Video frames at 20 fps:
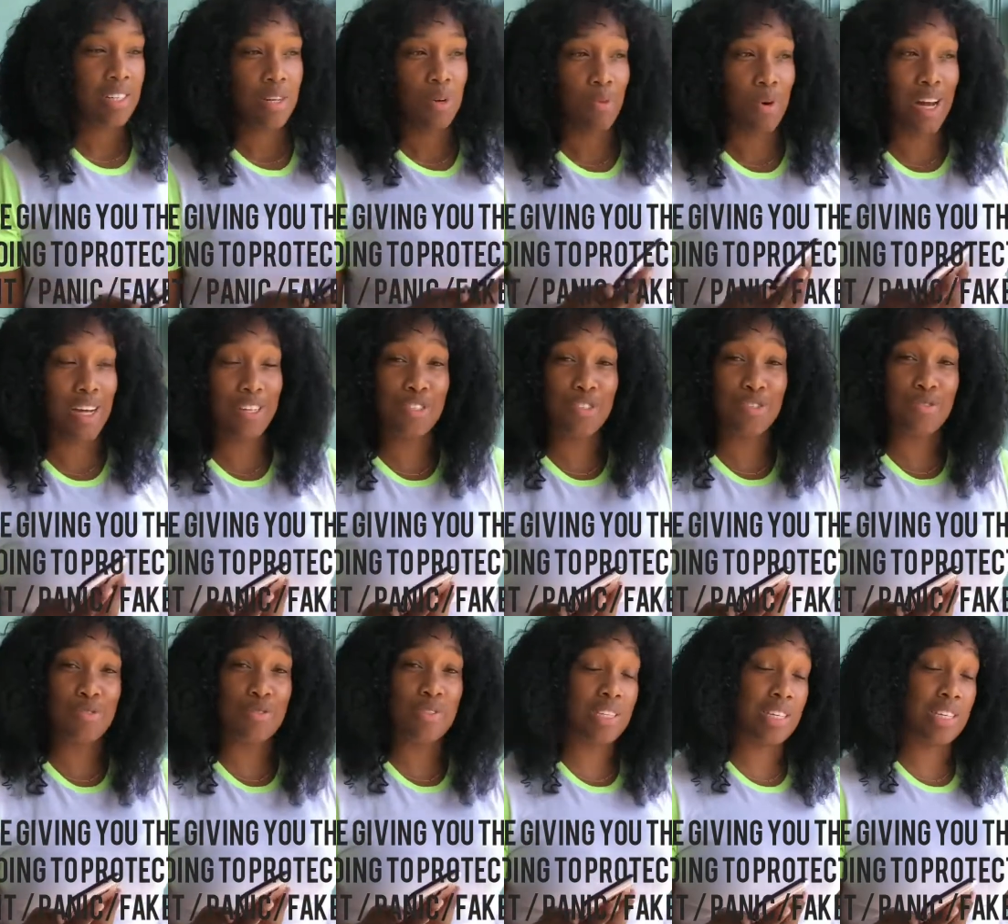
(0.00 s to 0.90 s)
Why they
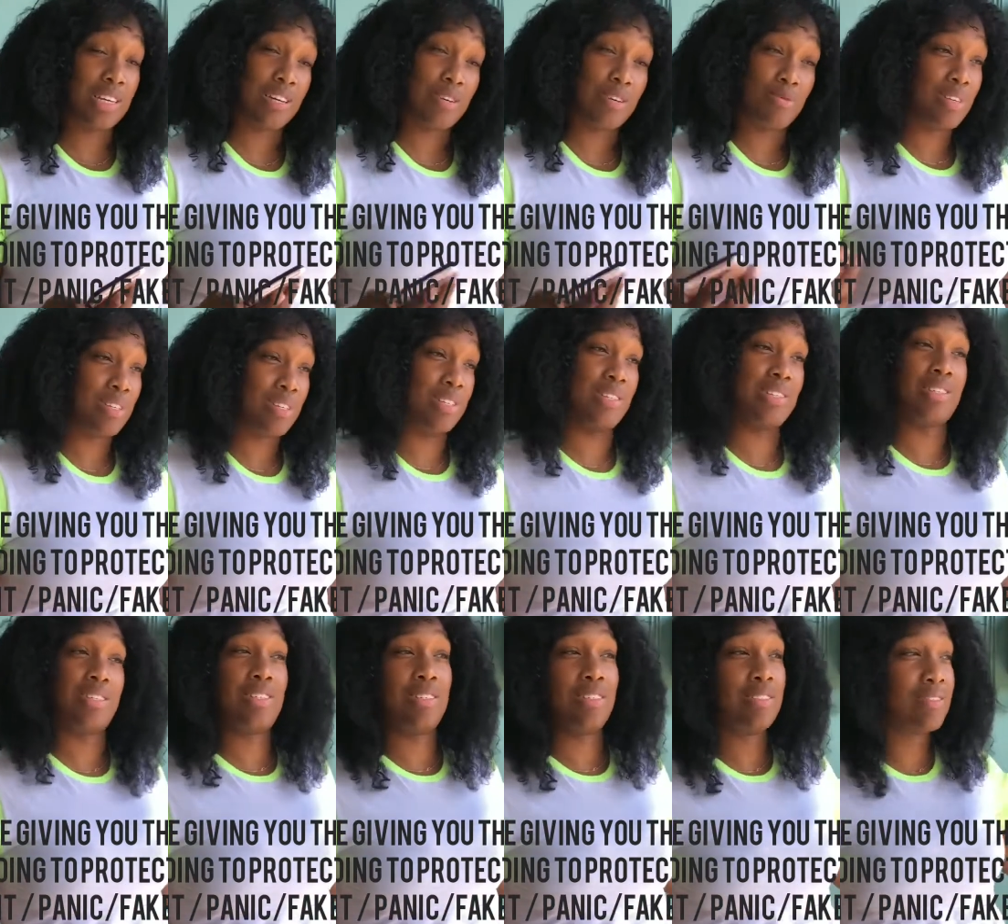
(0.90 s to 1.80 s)
chose there, well, they
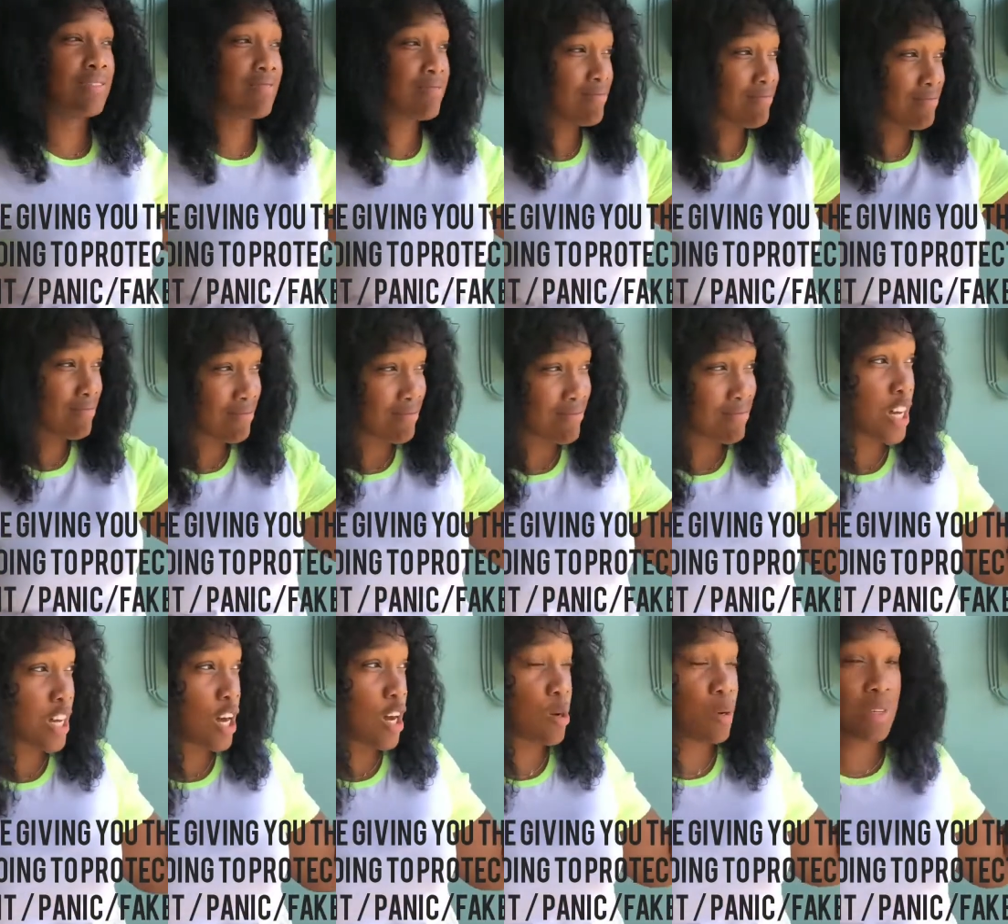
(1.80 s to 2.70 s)
see
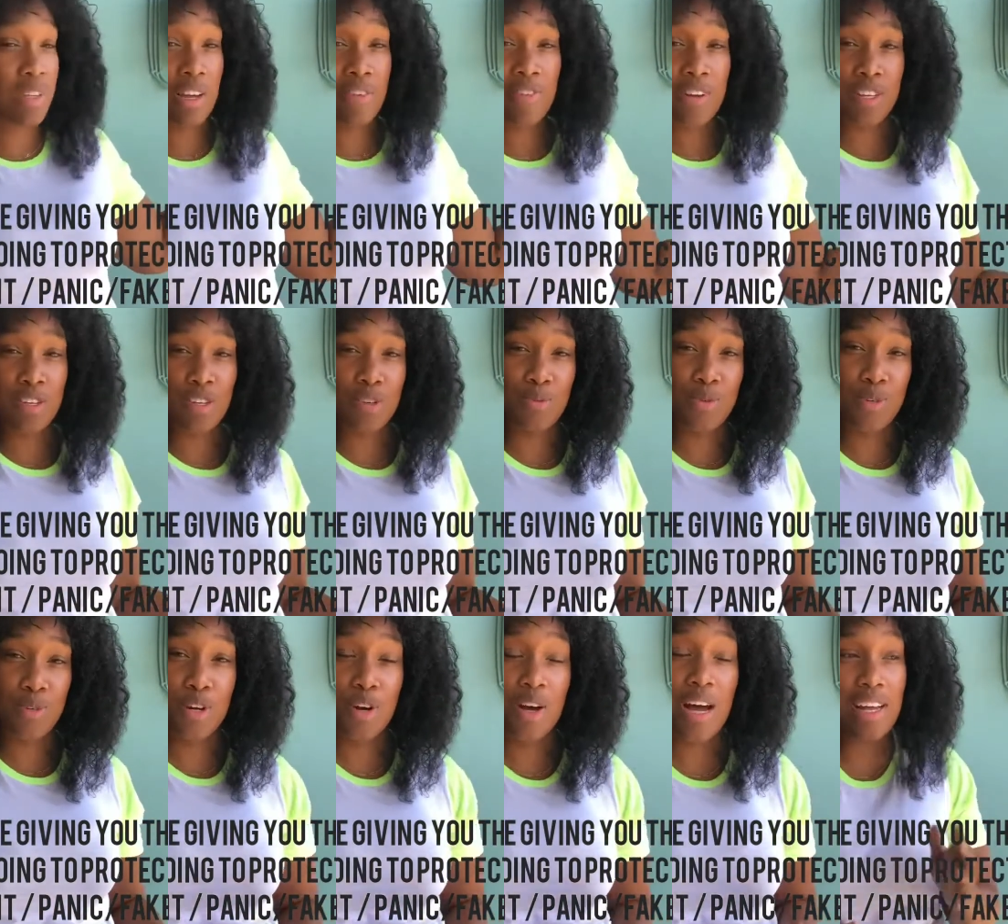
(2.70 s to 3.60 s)
how it's affecting you or
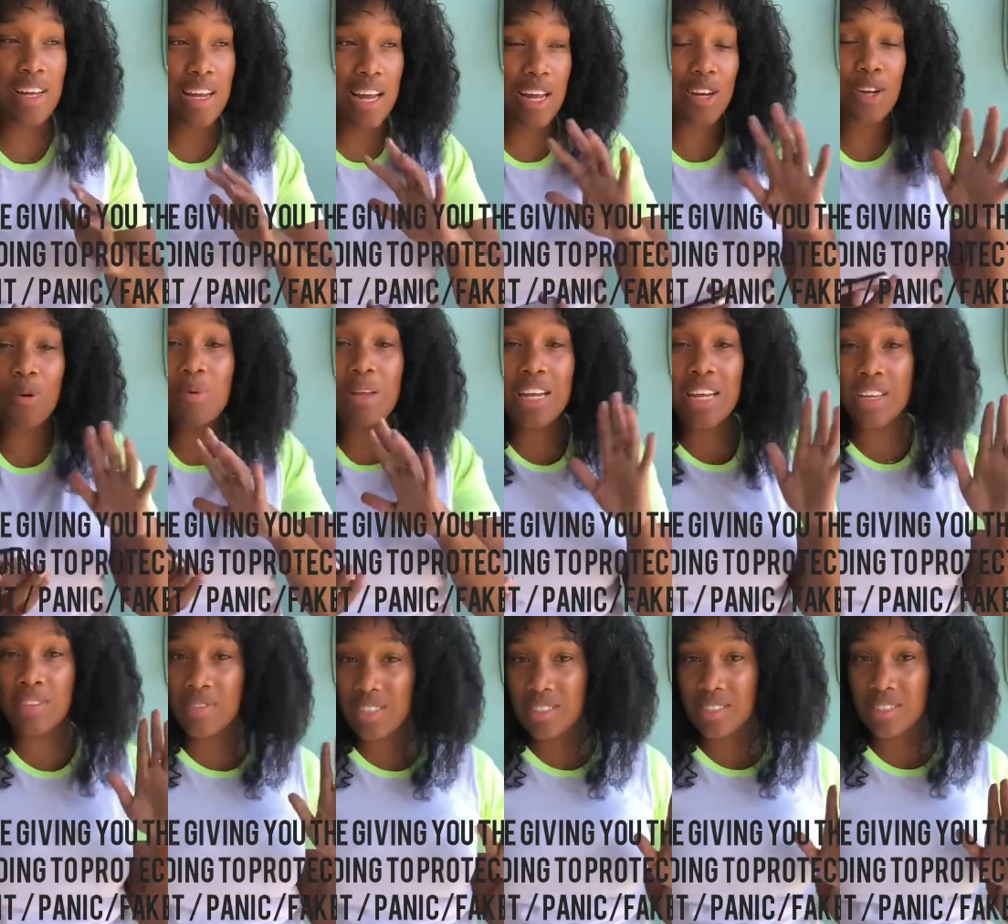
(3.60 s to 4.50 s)
not. I don't
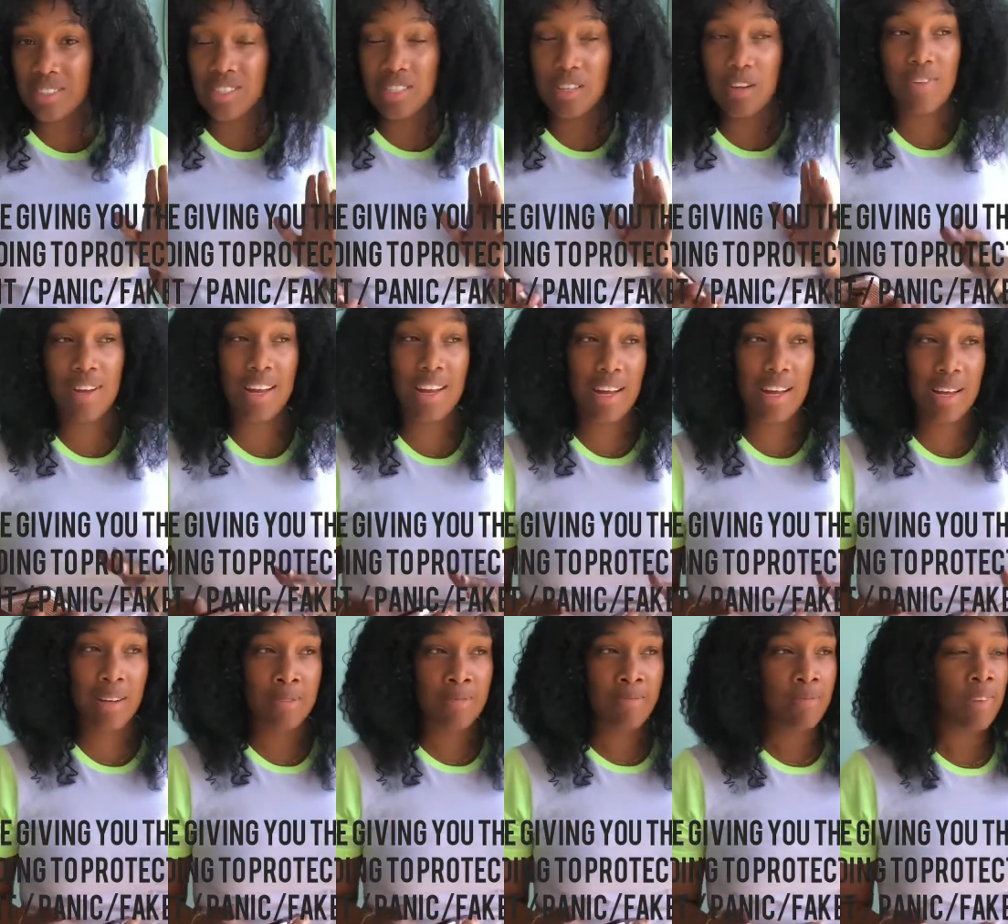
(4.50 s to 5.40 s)
believe in stuff like
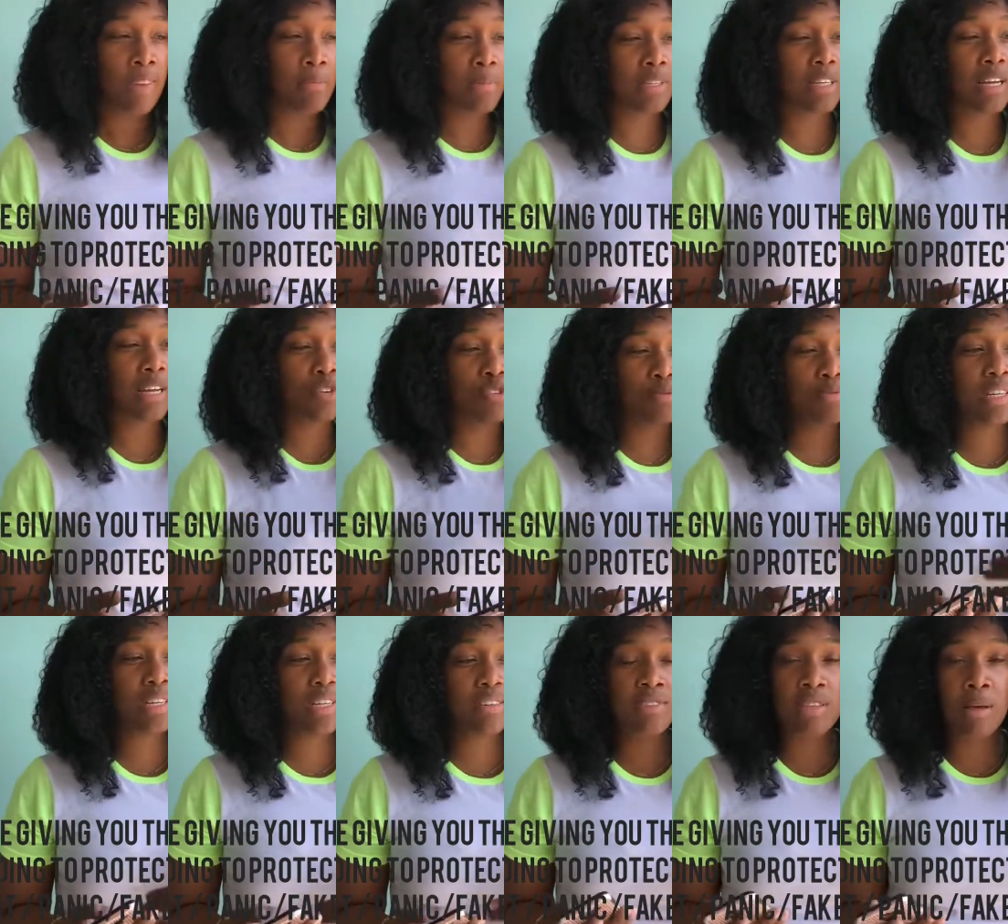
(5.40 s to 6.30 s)
that, but I do
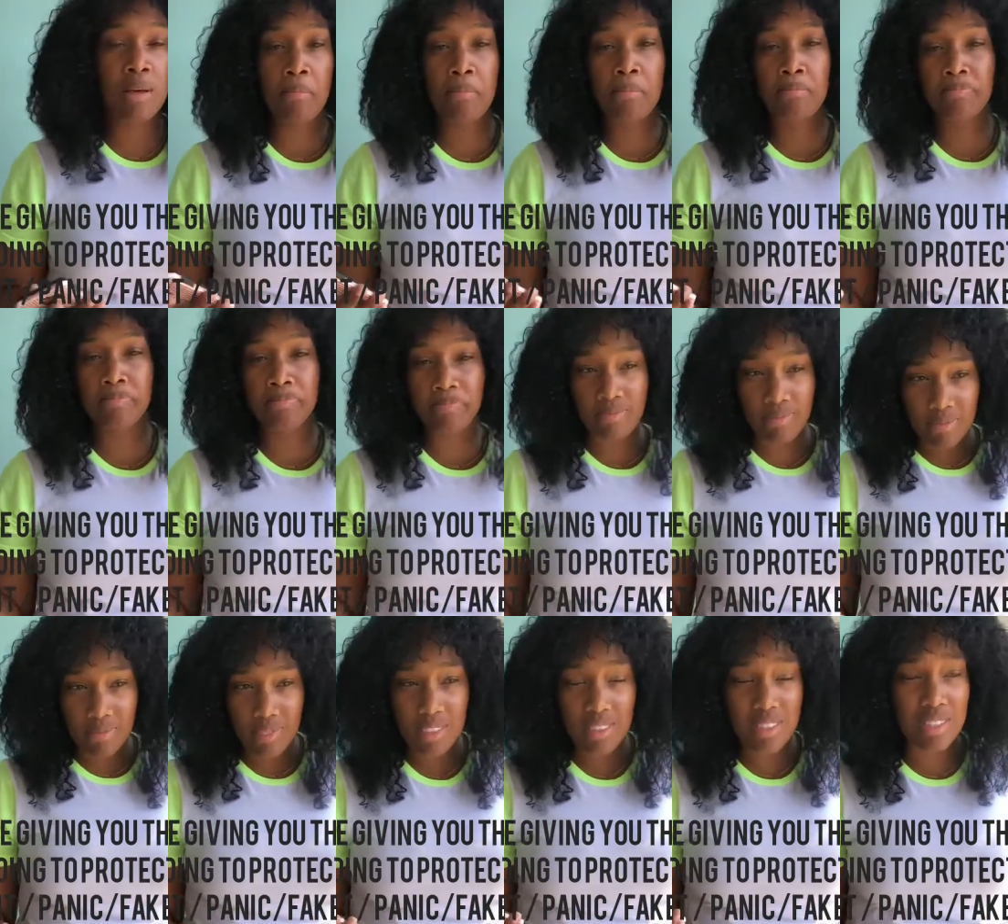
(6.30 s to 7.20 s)
believe
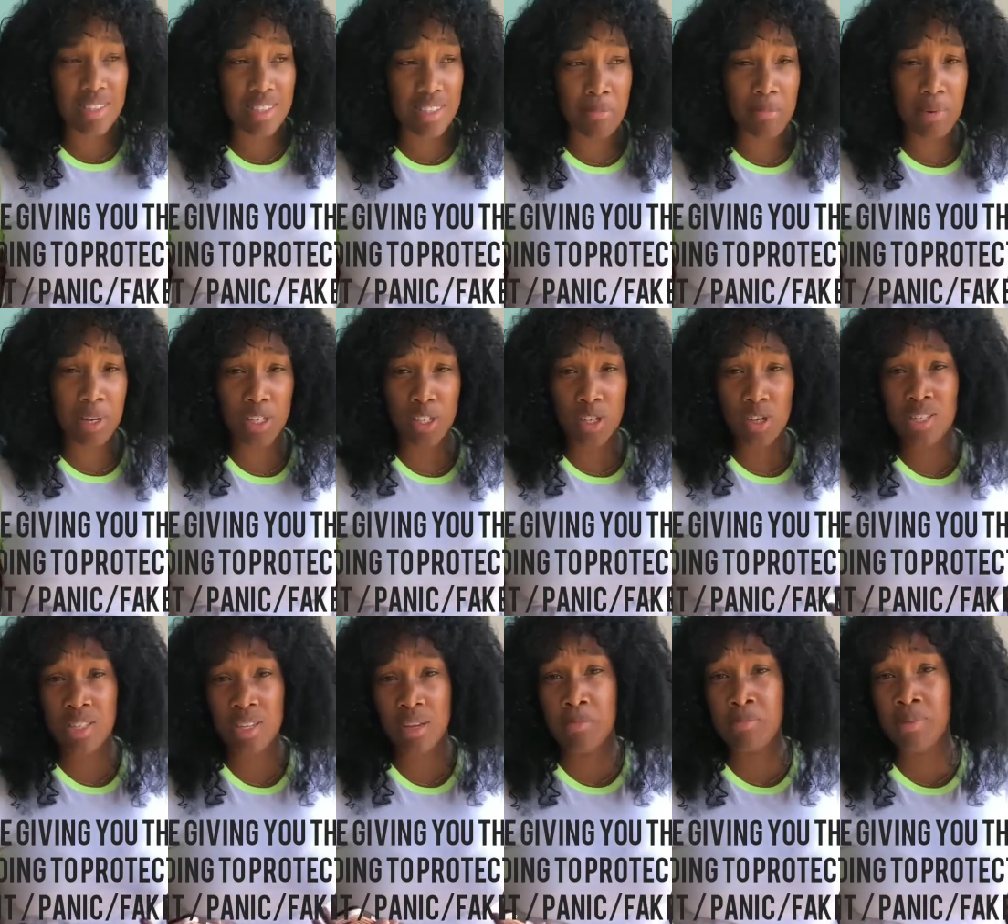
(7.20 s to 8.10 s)
somebody or
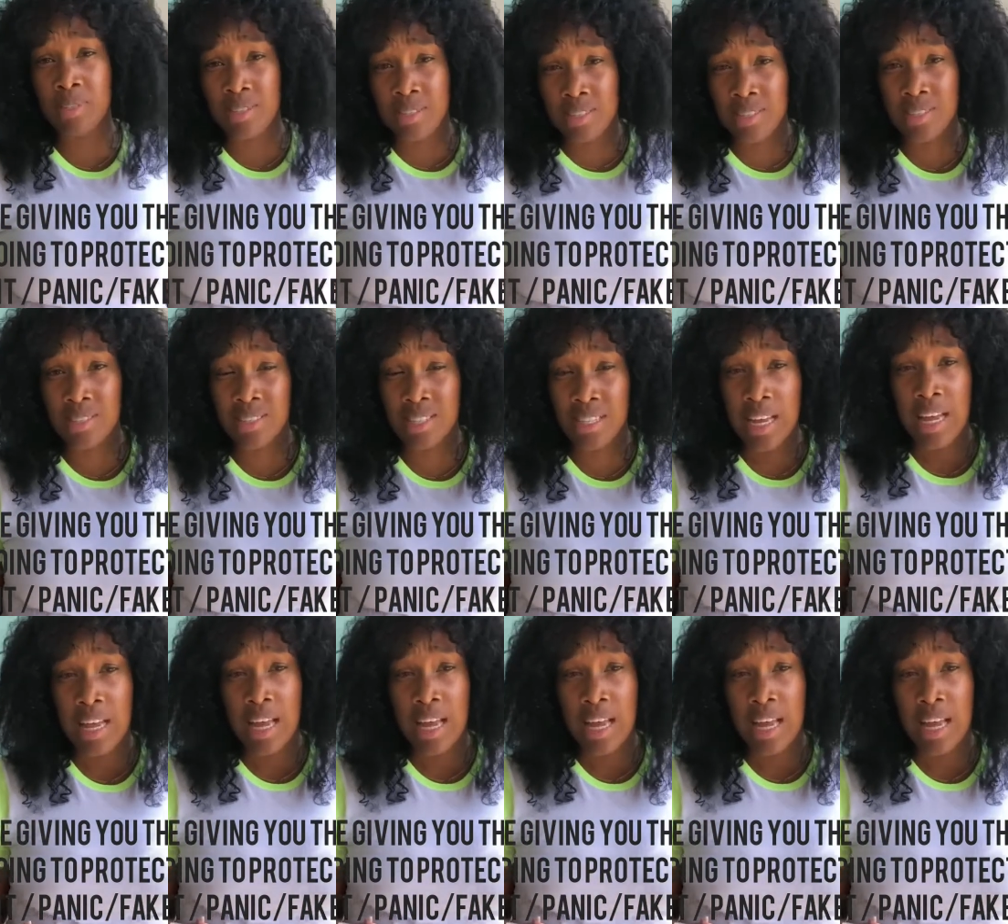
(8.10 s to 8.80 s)
some persons